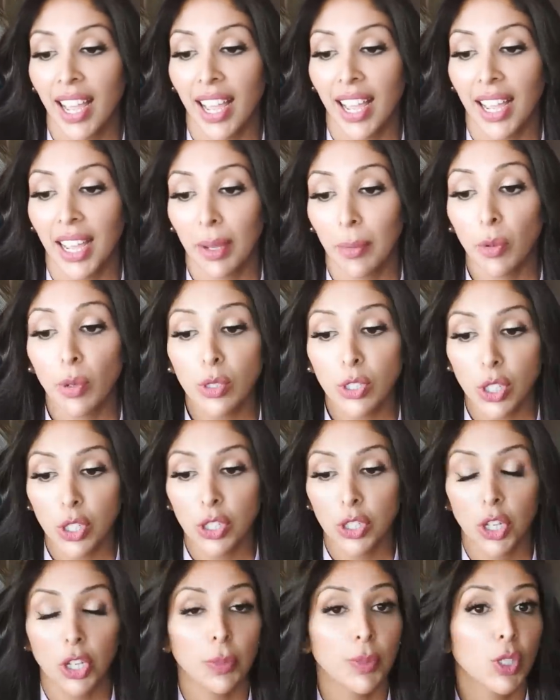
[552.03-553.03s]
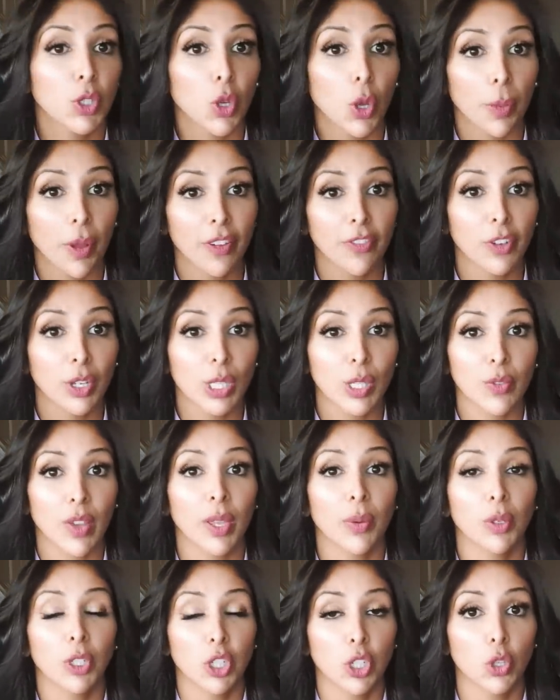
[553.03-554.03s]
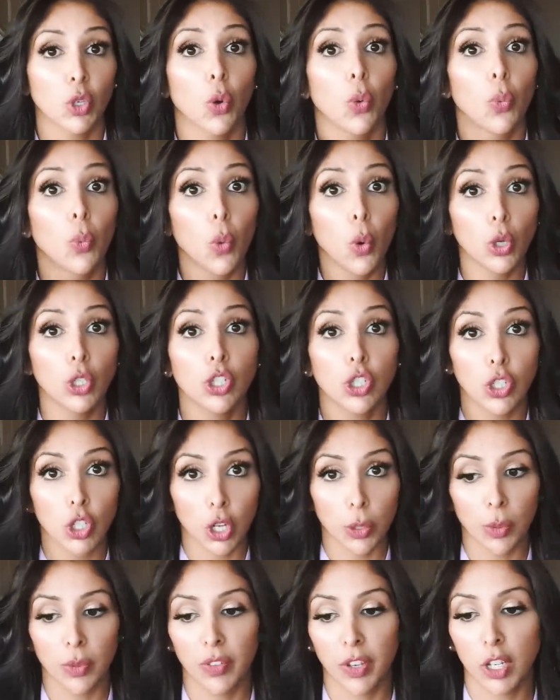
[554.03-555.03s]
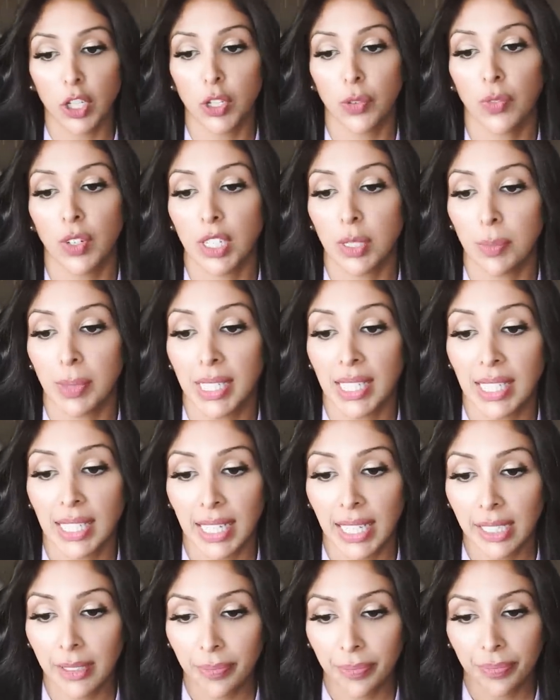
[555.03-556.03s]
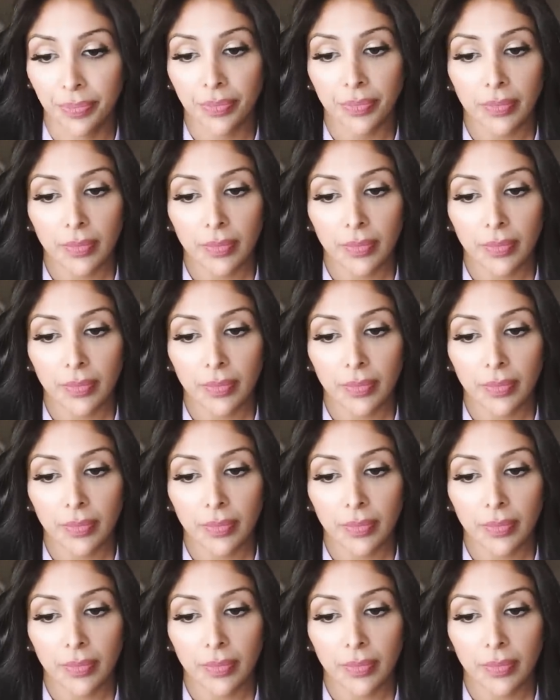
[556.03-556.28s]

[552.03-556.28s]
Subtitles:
Also sodium ascorbyl phosphate, which is your water soluble version of vitamin C.